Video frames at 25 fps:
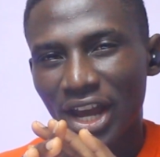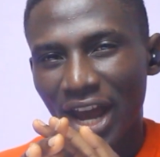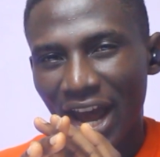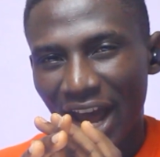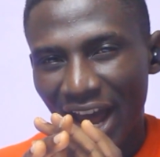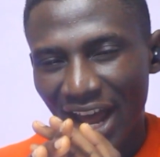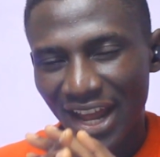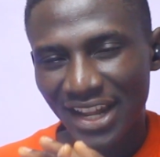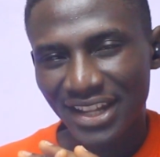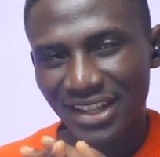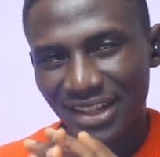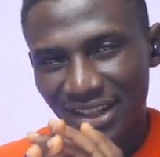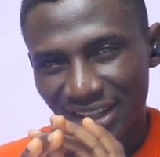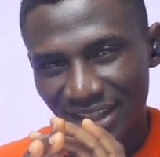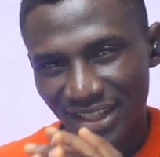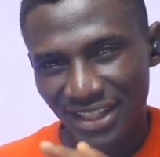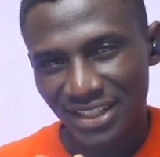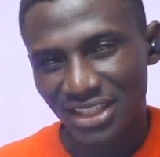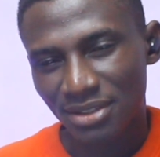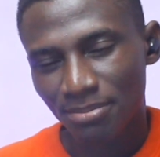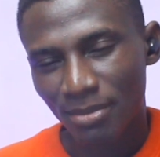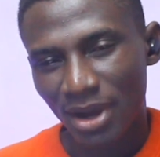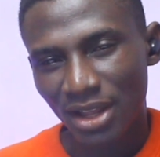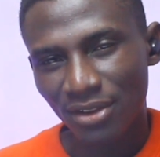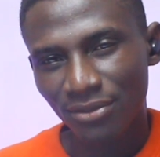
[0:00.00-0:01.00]
and
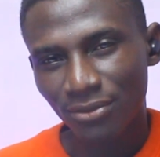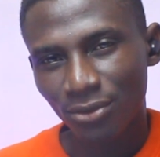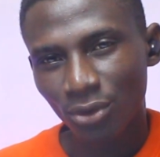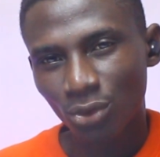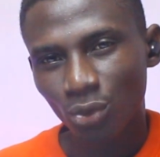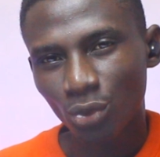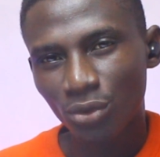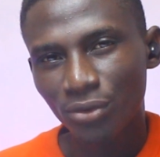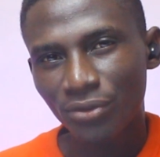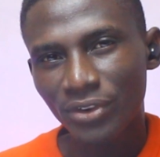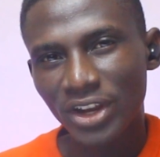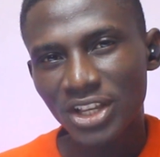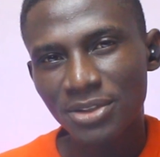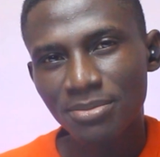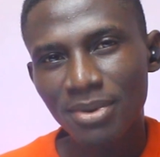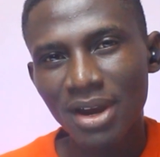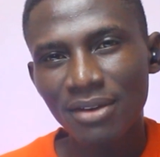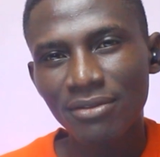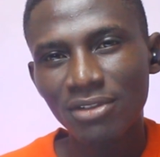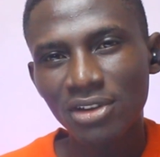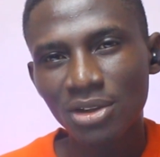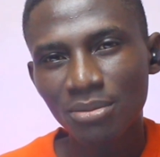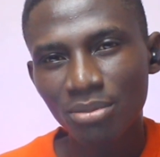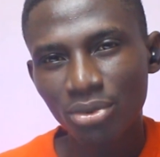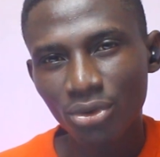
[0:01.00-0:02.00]
this smartphone will first be
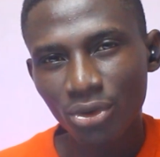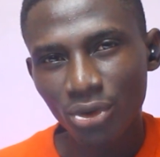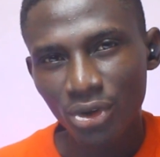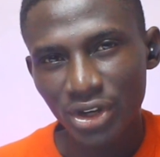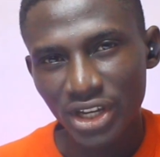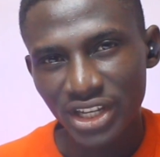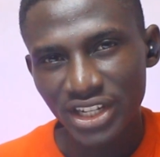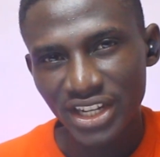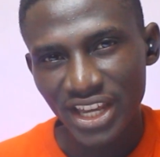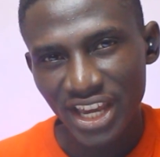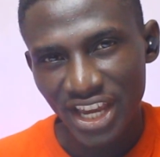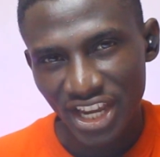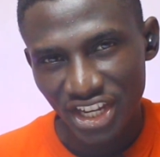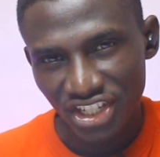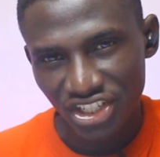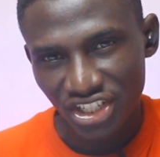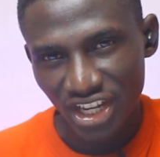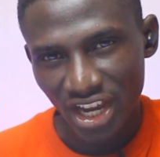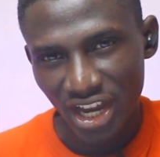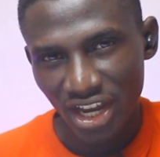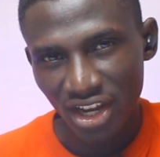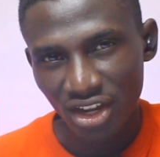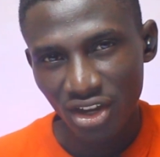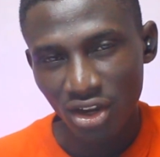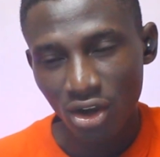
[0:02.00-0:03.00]
available in
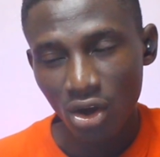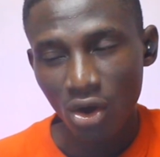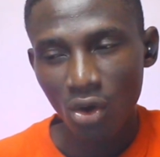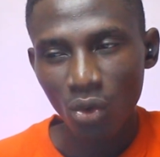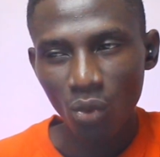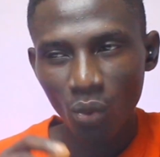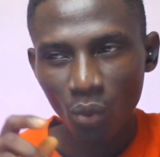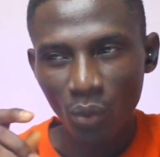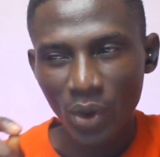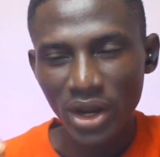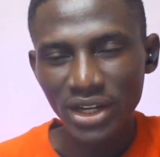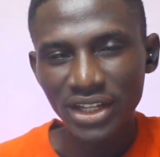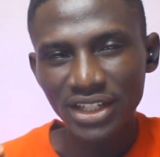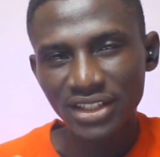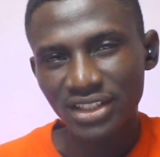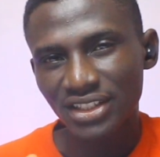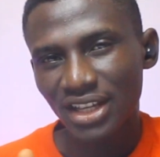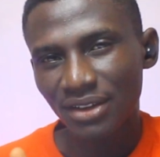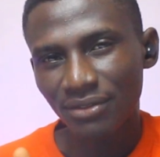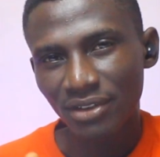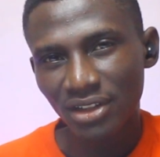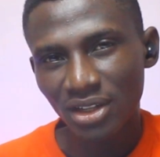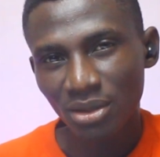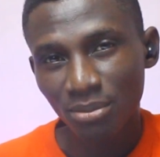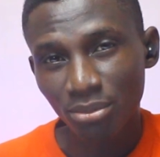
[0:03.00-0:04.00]
Asia. When it is
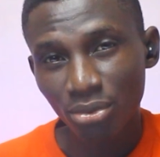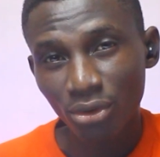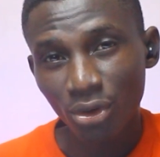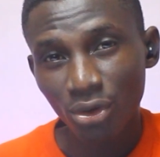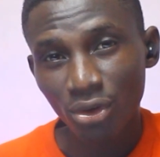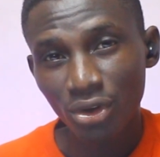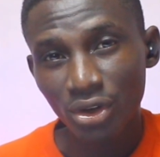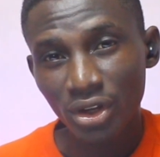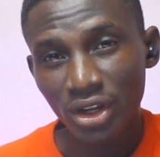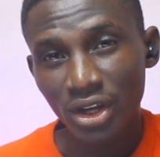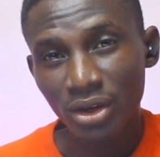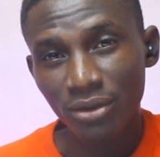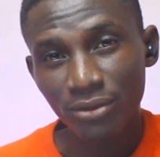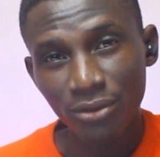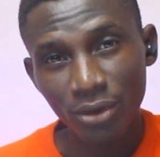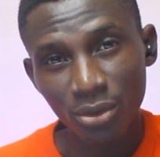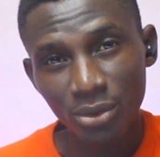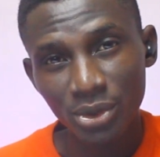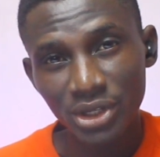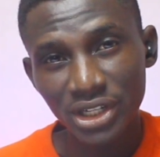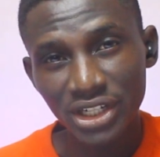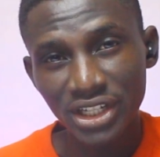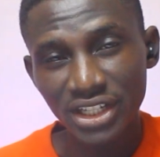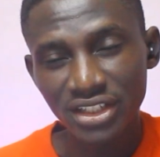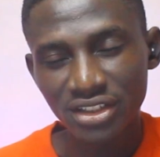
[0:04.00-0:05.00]
available for
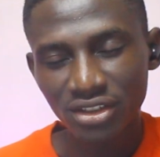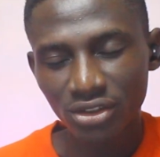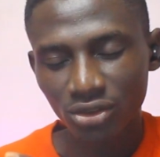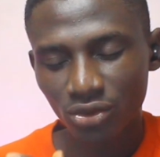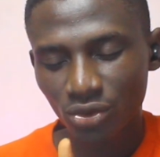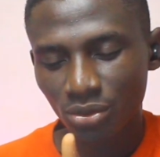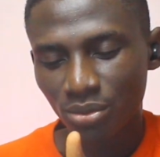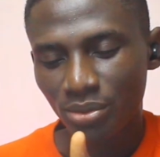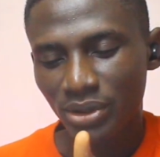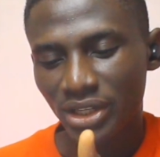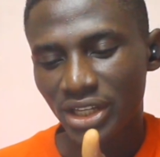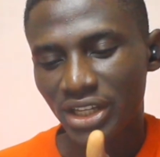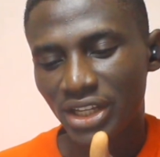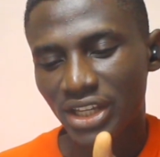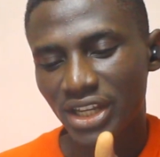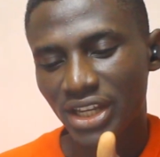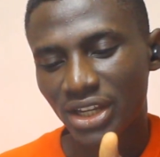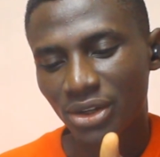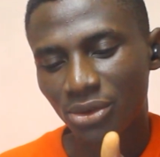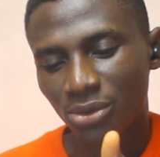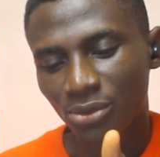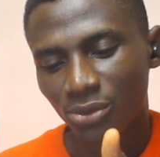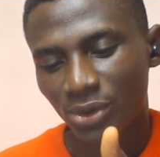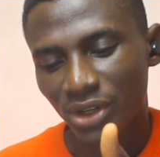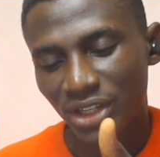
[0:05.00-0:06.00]
release, it will be
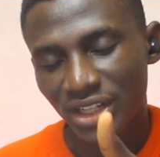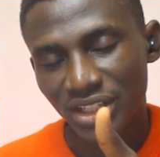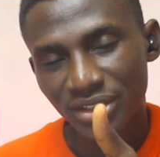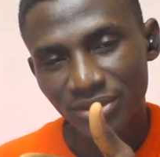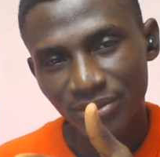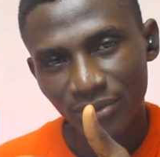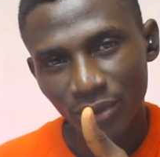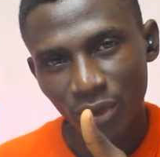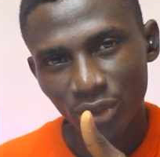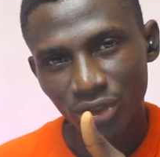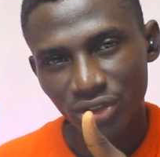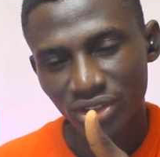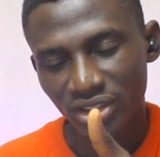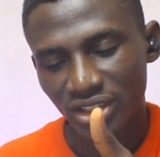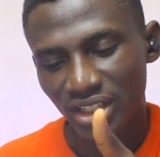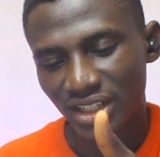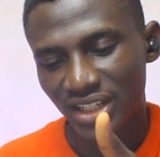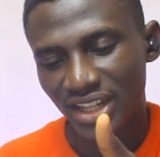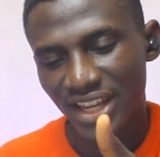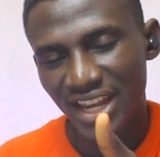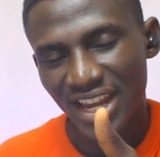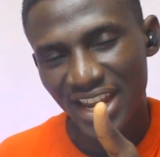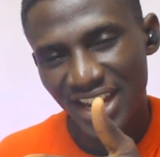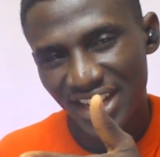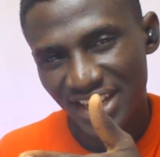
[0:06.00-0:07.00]
released first
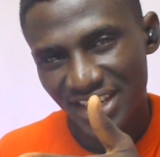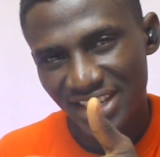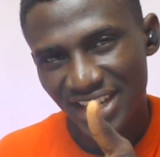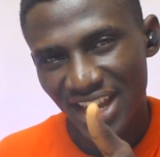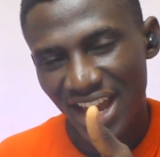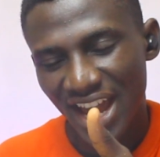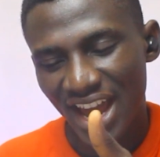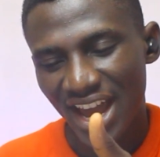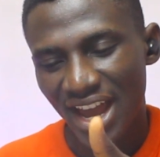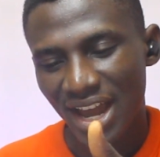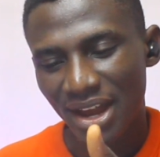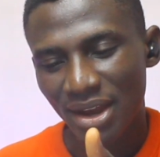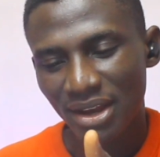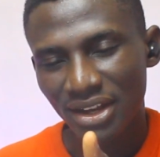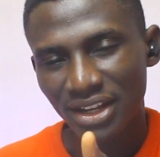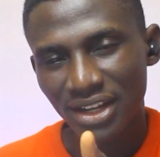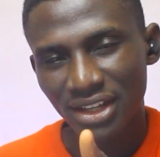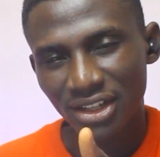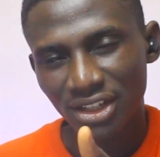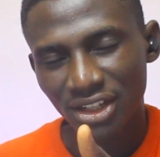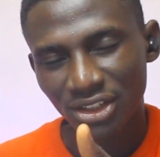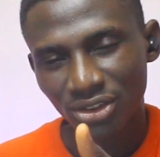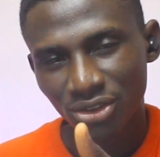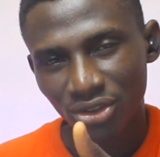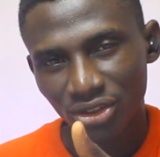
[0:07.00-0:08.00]
in India,
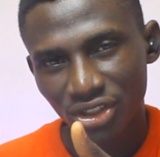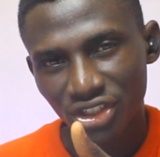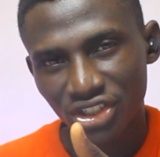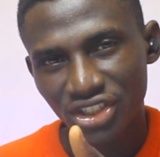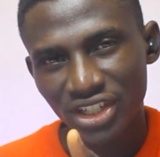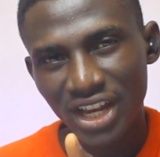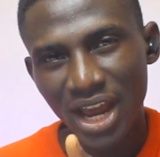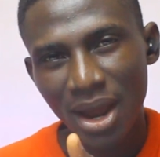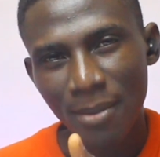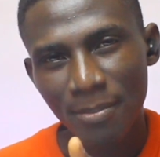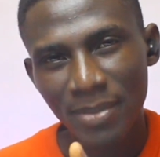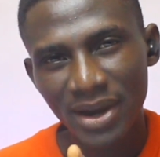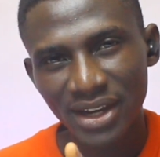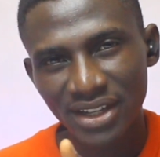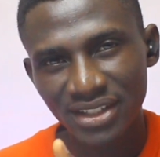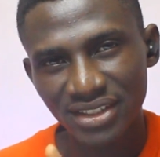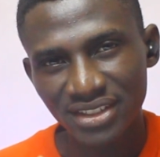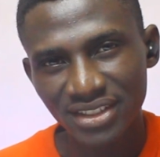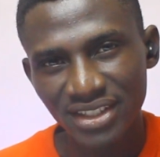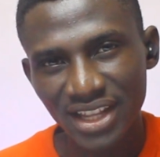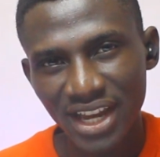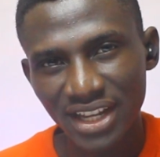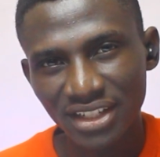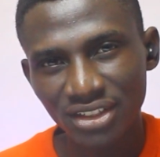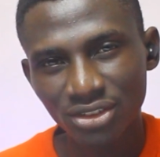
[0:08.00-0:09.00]
Indonesia and
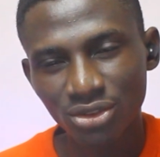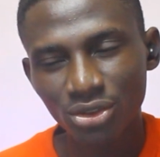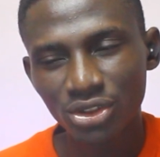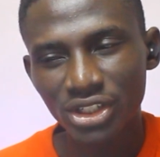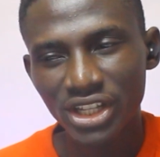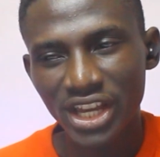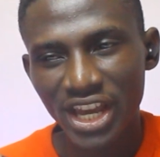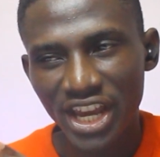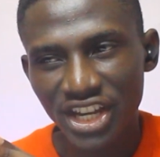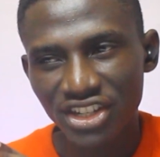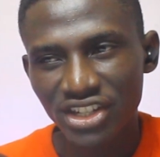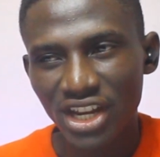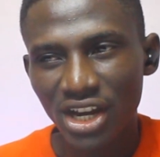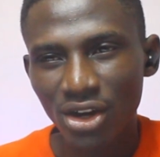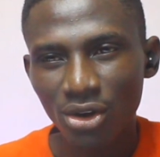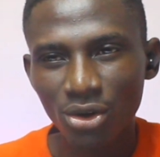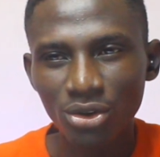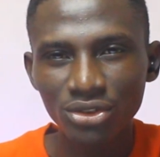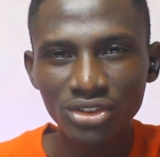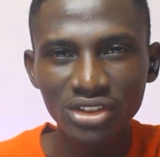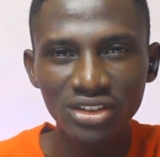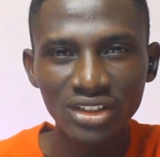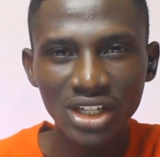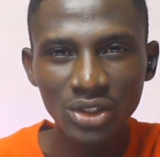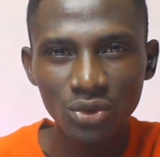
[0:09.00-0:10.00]
Pakistan. So the Asia
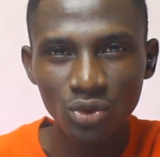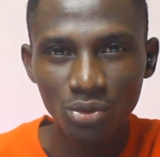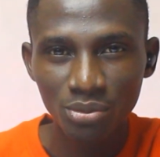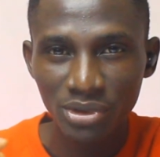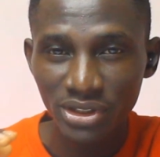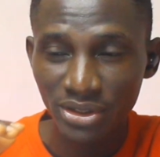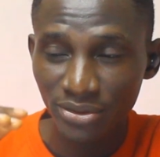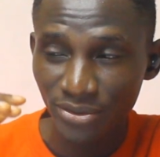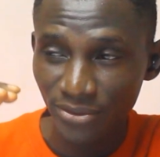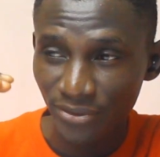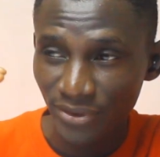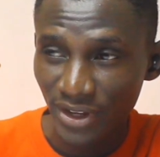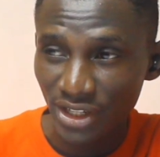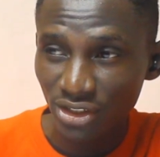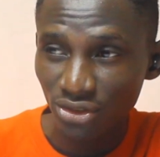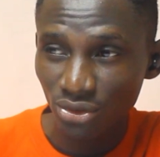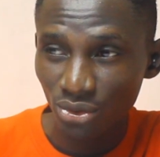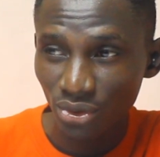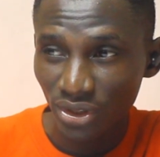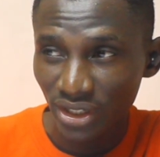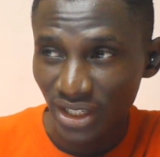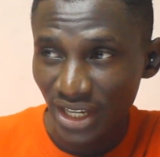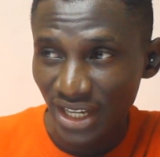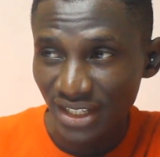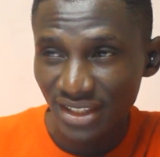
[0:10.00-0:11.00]
continent will be the first
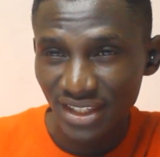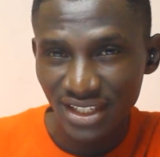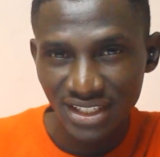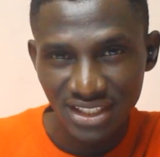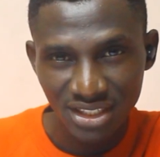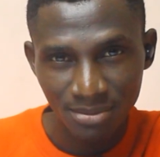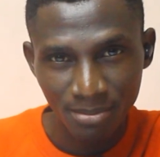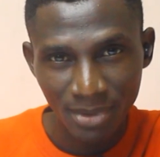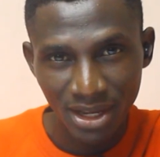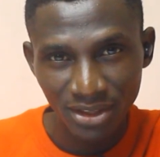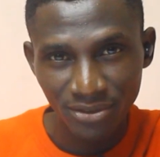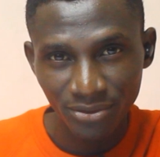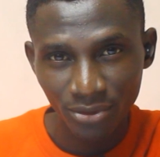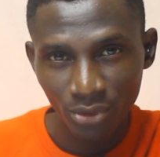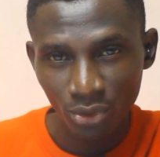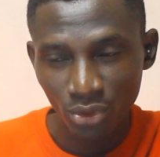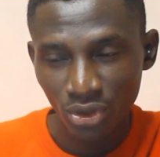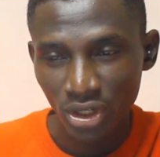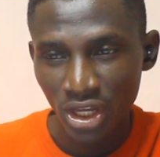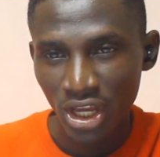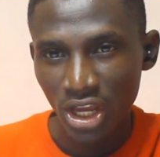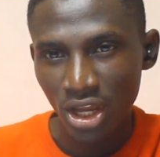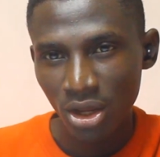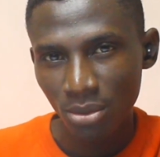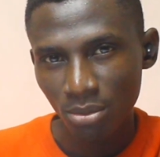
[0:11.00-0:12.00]
to get this
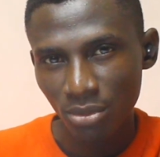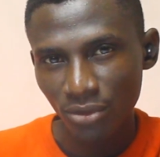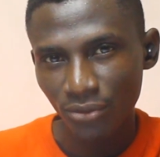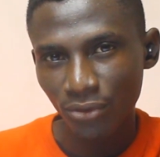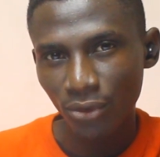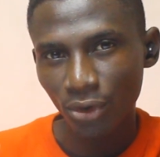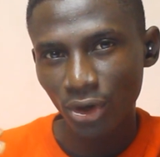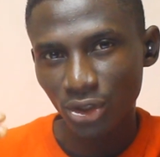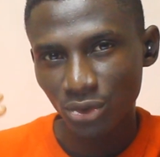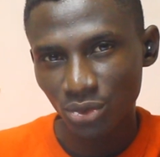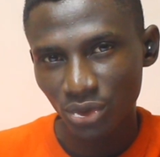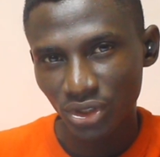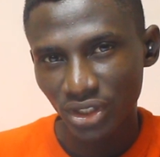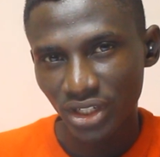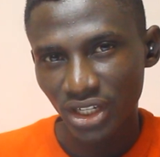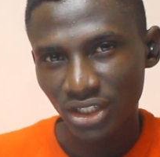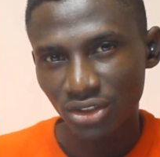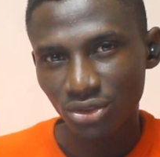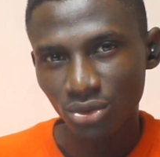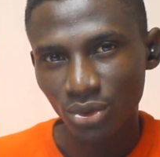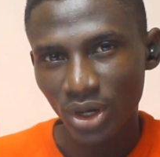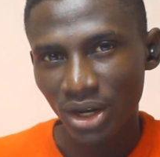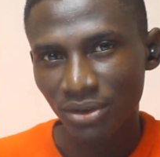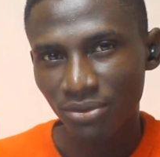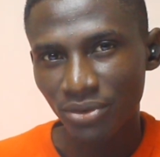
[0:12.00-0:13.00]
smartphone before it will get
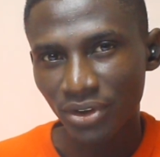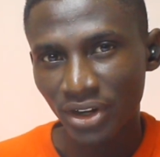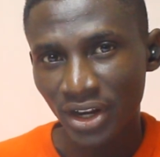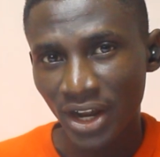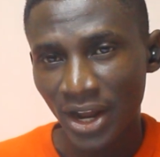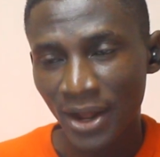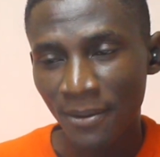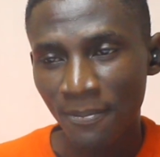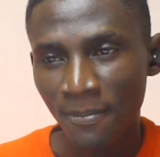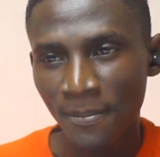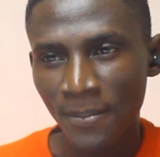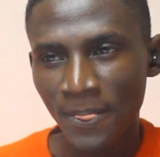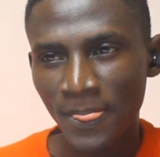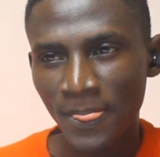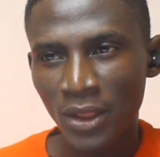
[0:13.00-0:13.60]
to Africa.